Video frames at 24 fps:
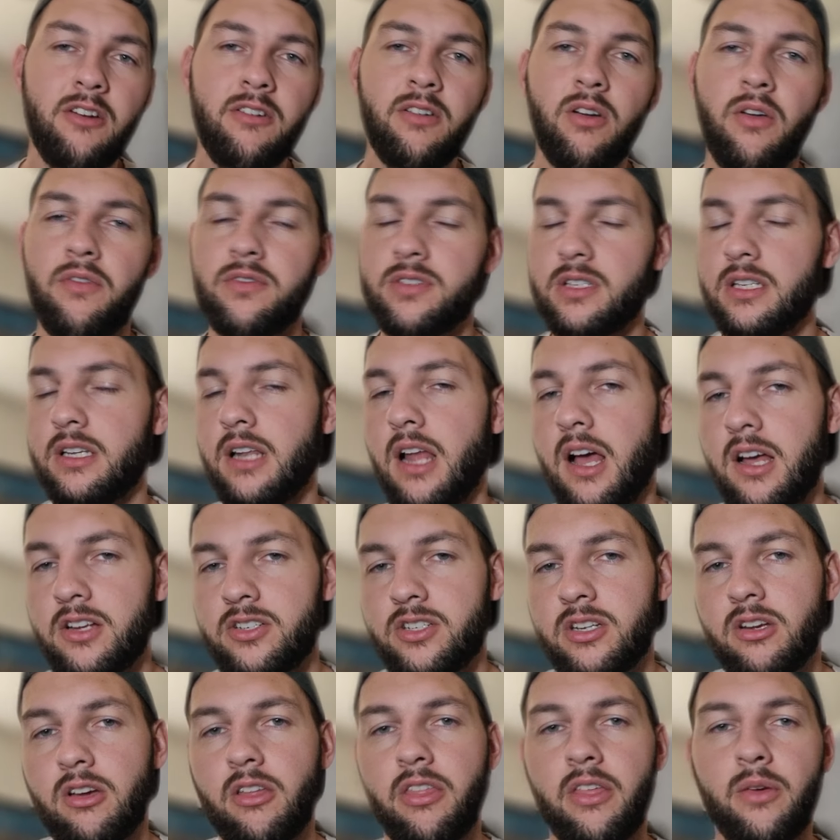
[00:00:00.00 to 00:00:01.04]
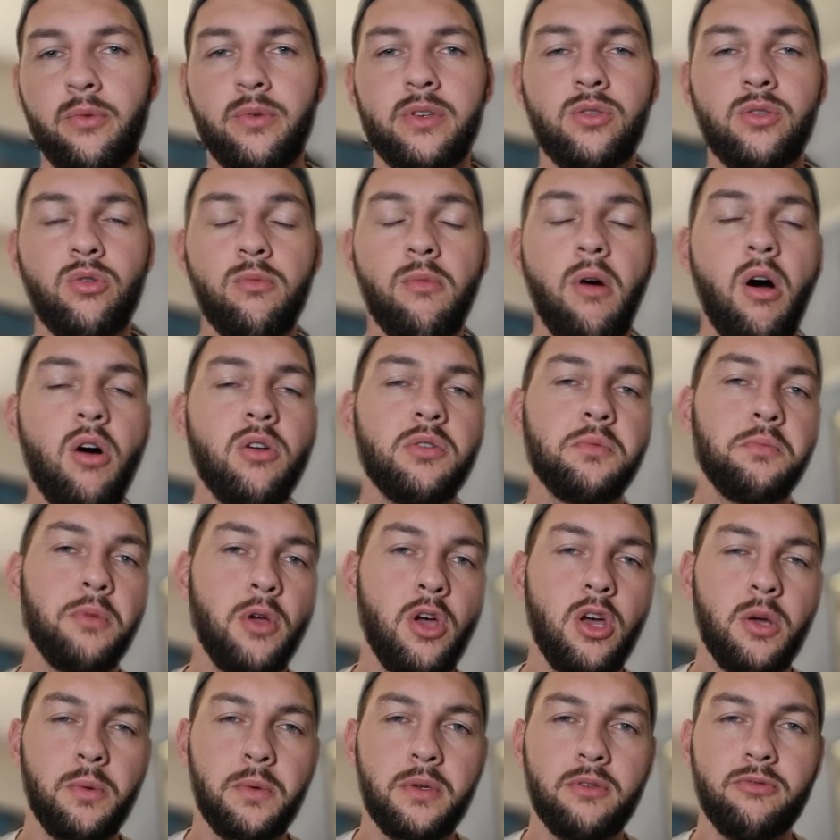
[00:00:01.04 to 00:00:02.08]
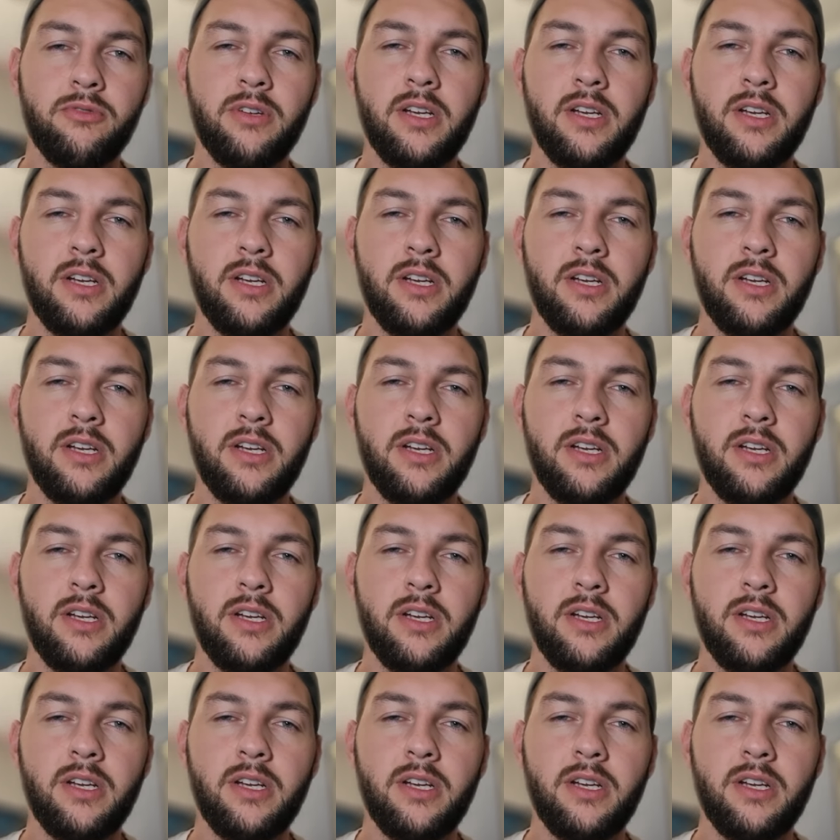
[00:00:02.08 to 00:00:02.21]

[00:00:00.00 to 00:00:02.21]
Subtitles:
And obviously last year, I think we saw Miles Bergwijn